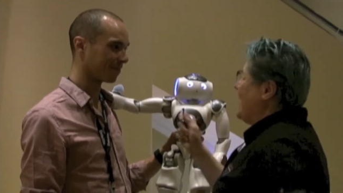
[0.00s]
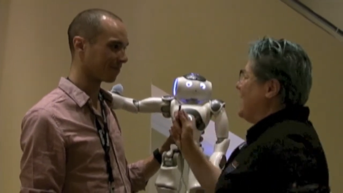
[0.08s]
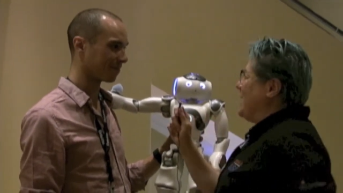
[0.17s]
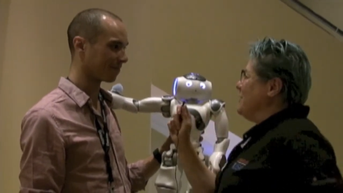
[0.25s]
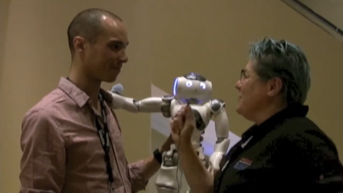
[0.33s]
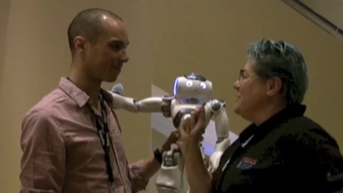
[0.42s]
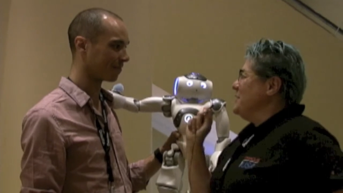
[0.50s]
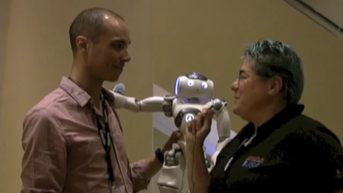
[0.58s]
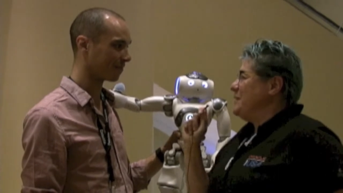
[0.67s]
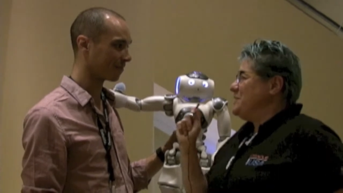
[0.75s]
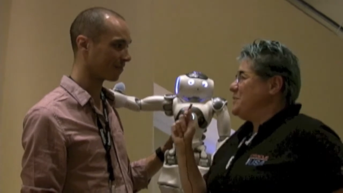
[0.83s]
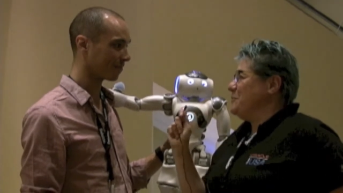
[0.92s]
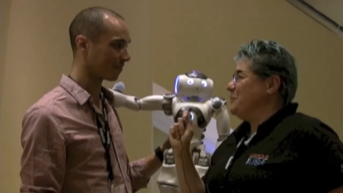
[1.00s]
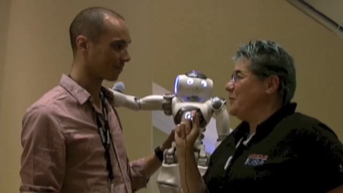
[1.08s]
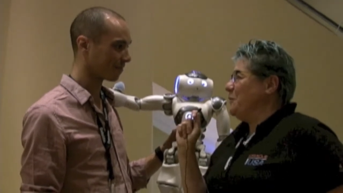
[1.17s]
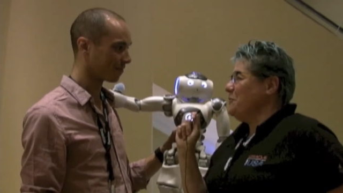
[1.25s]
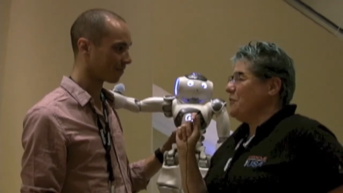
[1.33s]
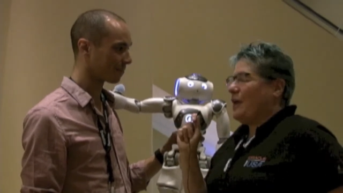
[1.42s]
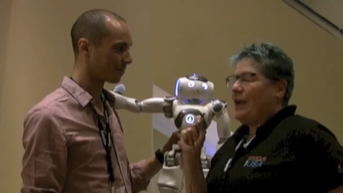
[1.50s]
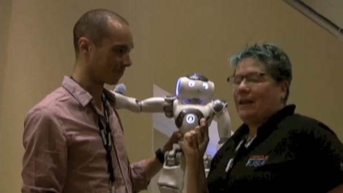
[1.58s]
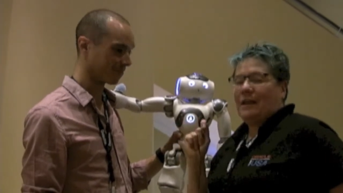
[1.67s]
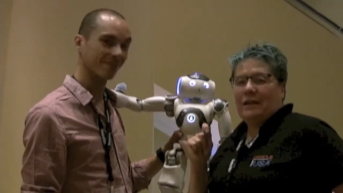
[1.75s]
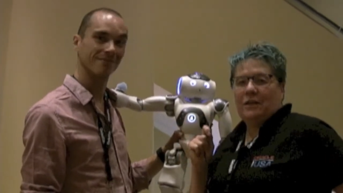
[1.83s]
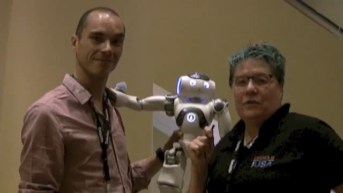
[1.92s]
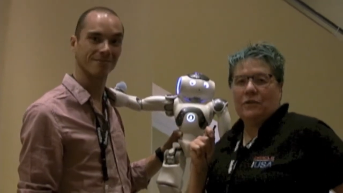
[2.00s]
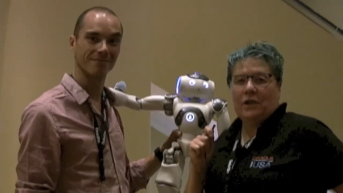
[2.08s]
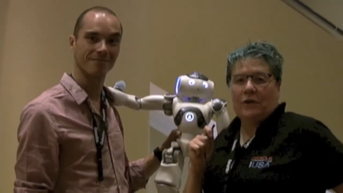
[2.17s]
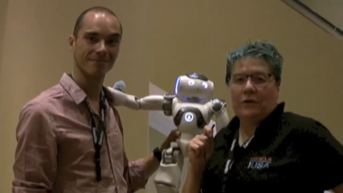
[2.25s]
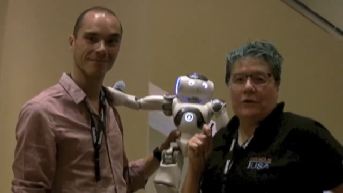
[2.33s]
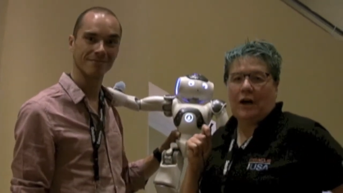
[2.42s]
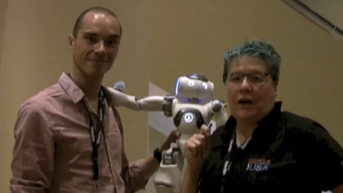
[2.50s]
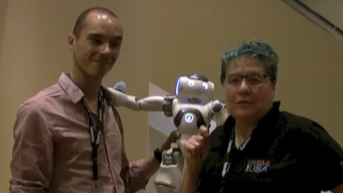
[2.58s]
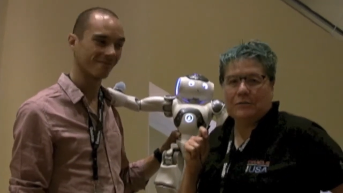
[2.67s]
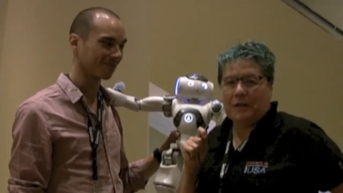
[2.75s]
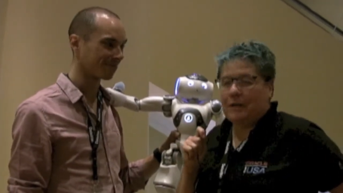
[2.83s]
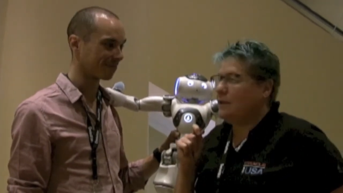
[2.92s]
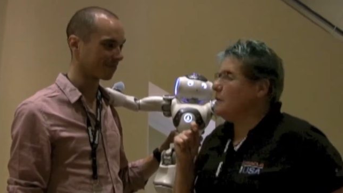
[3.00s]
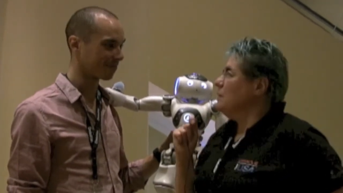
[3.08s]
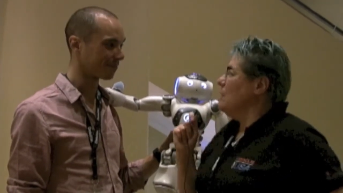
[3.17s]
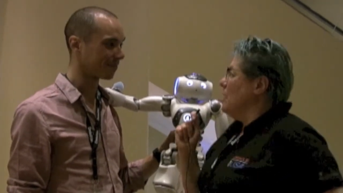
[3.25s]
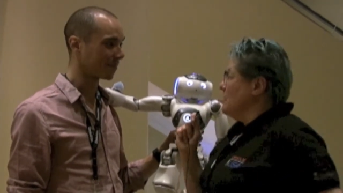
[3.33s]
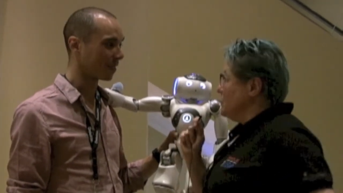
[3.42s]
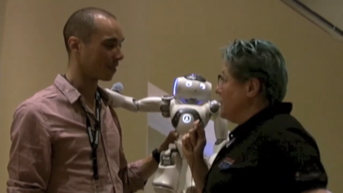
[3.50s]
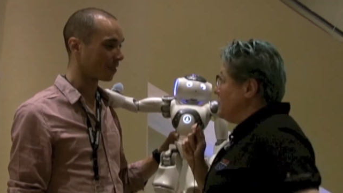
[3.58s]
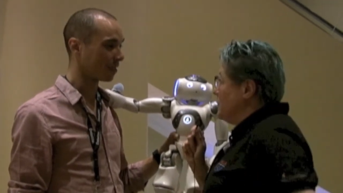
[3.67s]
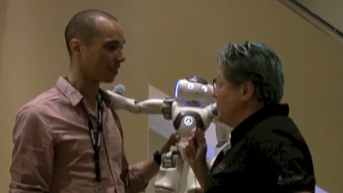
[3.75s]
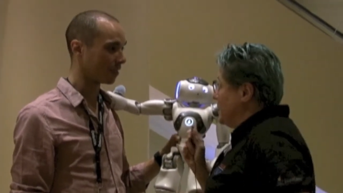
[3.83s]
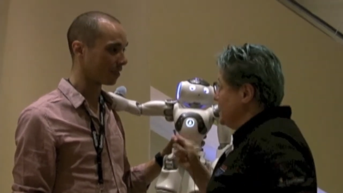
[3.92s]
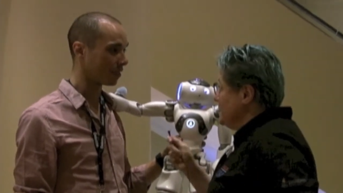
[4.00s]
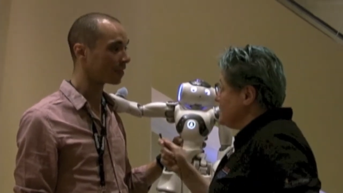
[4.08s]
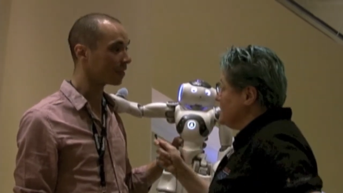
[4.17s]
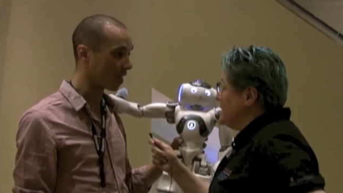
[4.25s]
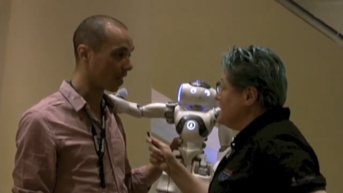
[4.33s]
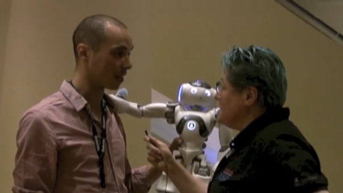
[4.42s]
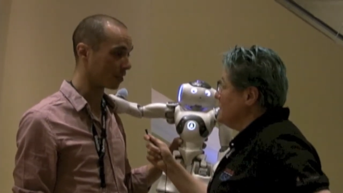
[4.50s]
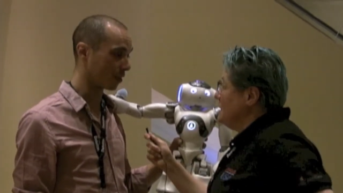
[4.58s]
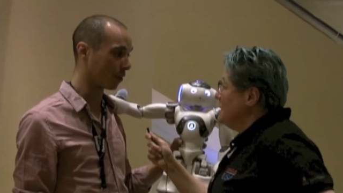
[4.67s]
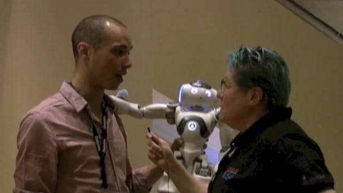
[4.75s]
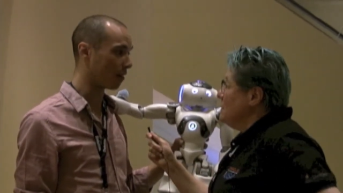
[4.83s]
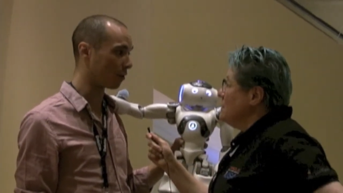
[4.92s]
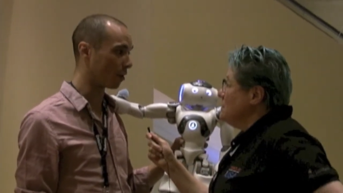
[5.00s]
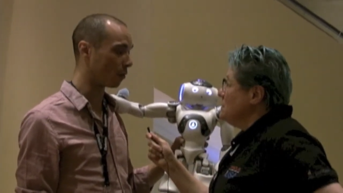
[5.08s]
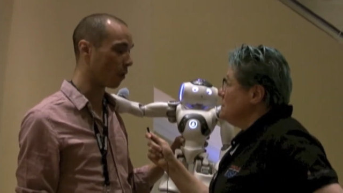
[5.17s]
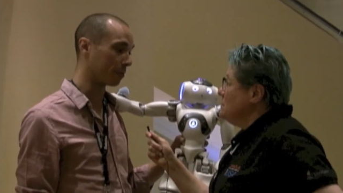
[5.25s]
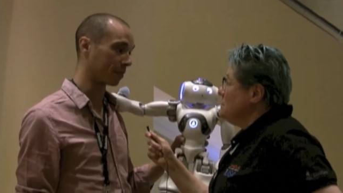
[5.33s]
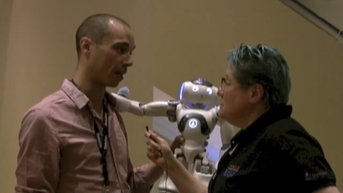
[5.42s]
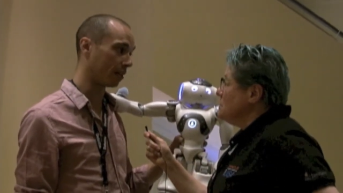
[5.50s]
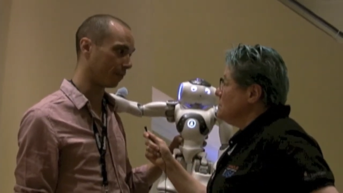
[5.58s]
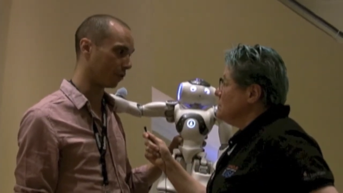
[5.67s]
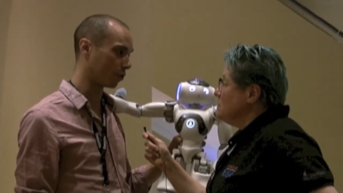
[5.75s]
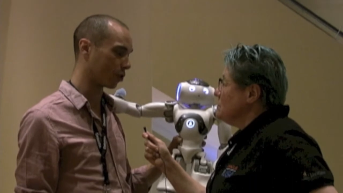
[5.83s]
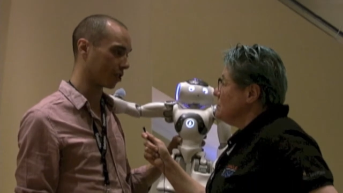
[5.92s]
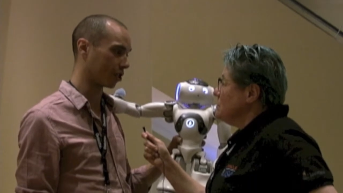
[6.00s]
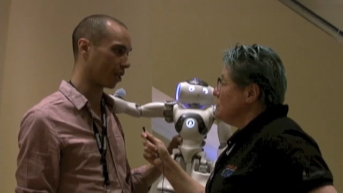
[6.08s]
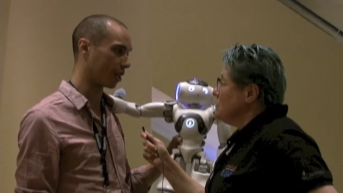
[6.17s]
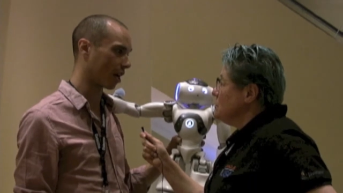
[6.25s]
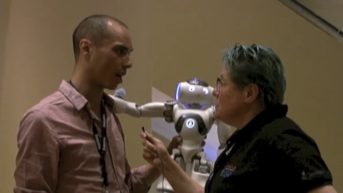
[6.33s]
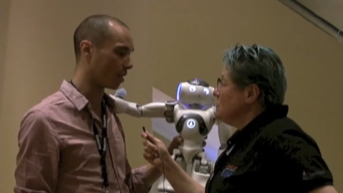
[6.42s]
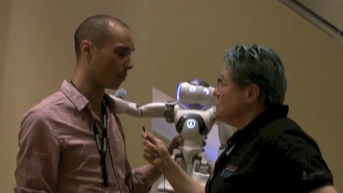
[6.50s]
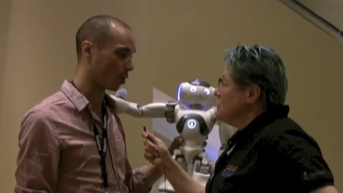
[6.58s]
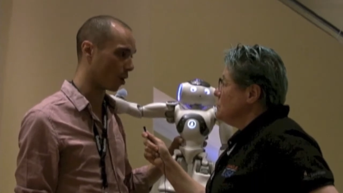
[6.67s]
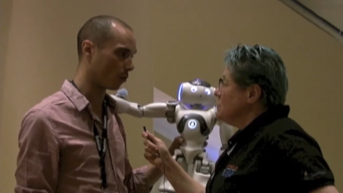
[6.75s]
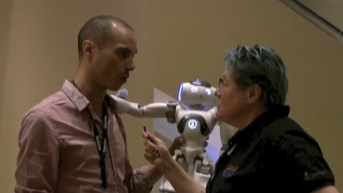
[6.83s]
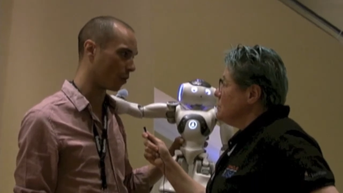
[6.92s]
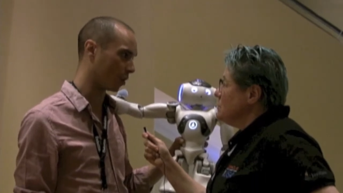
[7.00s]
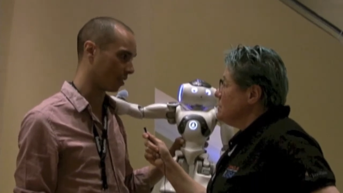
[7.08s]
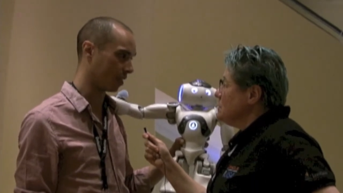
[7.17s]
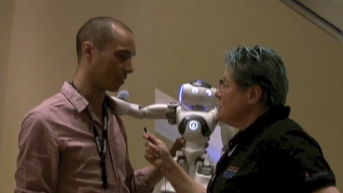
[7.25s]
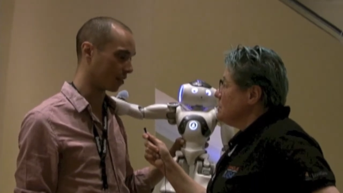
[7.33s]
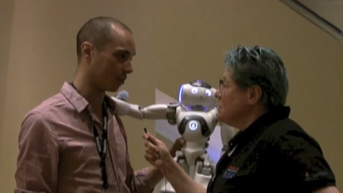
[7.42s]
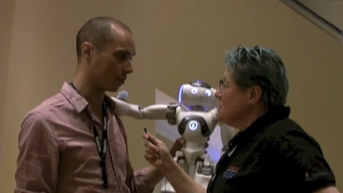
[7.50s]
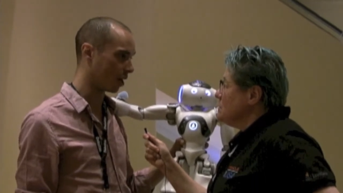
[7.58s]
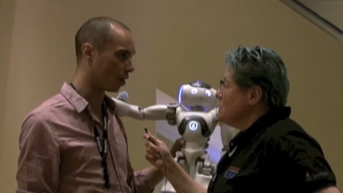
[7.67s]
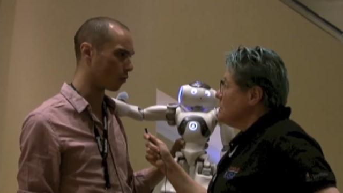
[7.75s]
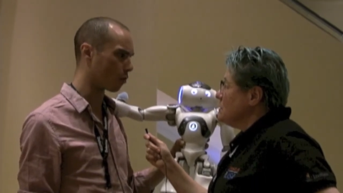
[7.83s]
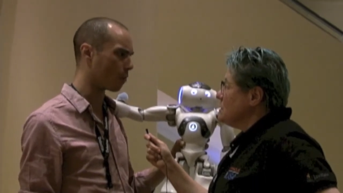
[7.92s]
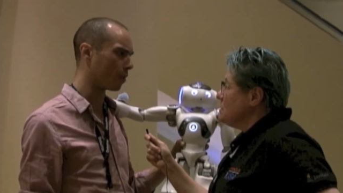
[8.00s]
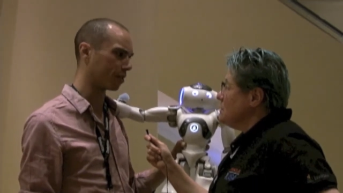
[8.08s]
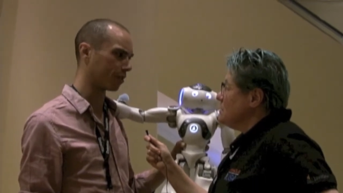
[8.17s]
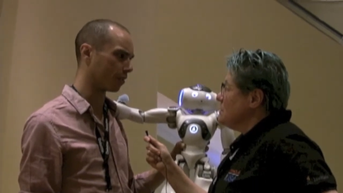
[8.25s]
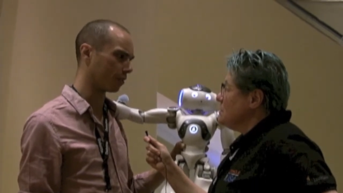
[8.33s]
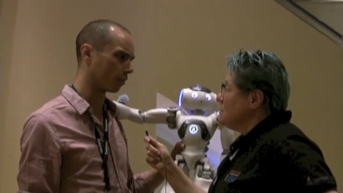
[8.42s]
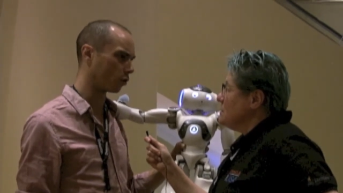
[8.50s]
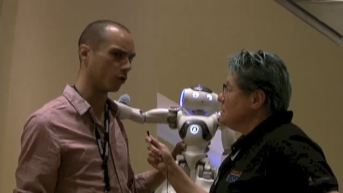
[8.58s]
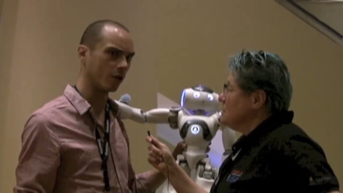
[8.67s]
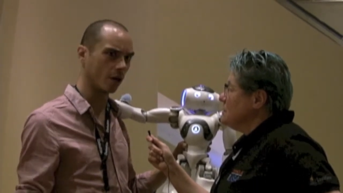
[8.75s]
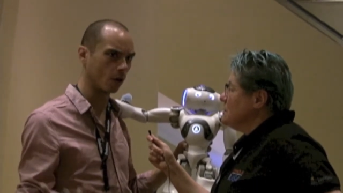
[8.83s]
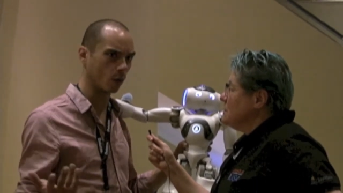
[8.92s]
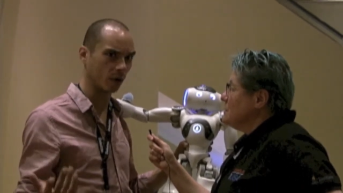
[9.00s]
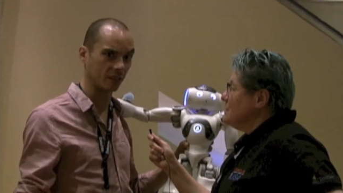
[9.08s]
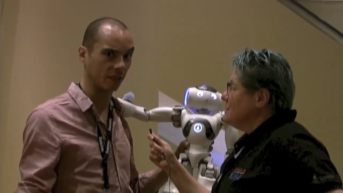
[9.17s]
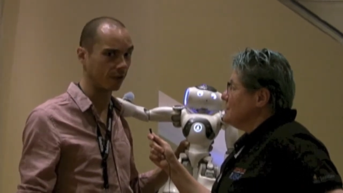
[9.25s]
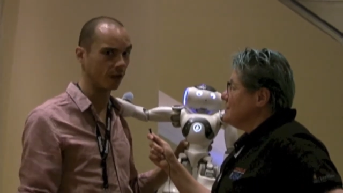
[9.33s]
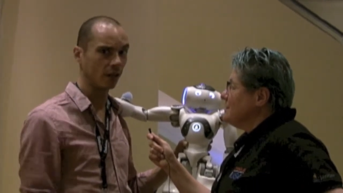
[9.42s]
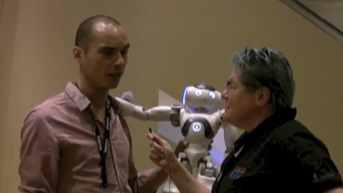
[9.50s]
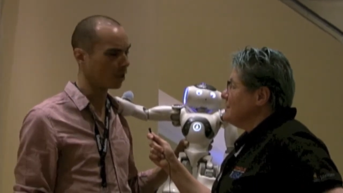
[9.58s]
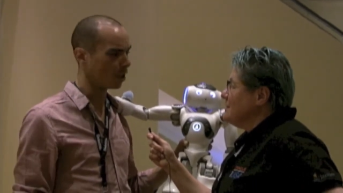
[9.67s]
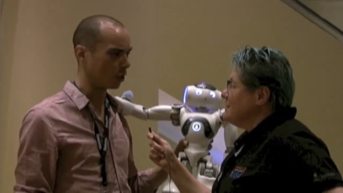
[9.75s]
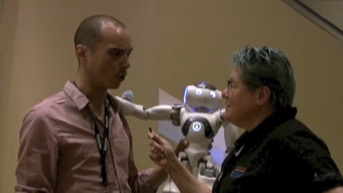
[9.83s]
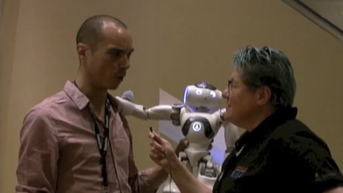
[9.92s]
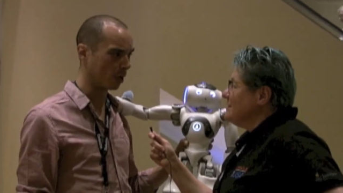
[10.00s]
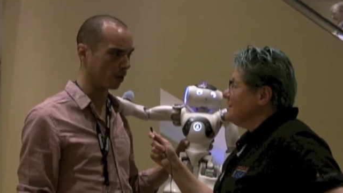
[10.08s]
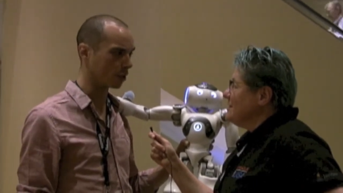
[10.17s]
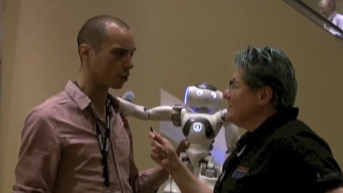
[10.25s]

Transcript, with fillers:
Speaker 1: and meet you both. And I know you can go to Aldebaran, Aldebaran Robotics. Yeah,
Speaker 2: we have a website. If you just check Aldebaran Robotics or NAO Robot on Google or whatever, you will